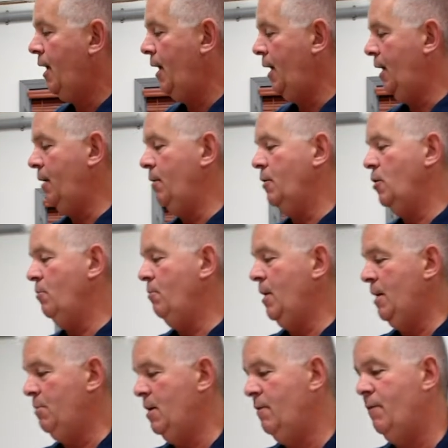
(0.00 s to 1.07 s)
and
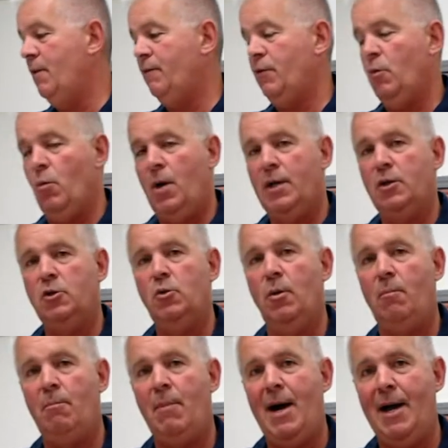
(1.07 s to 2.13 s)
maybe even if you want to, a
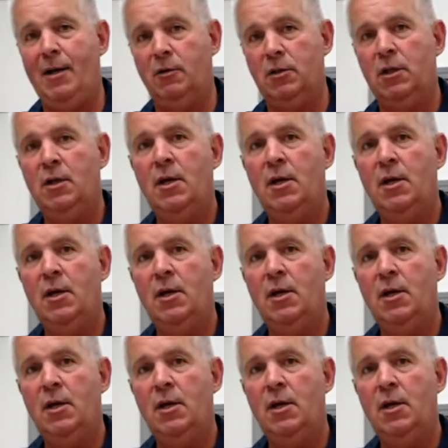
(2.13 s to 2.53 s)
mild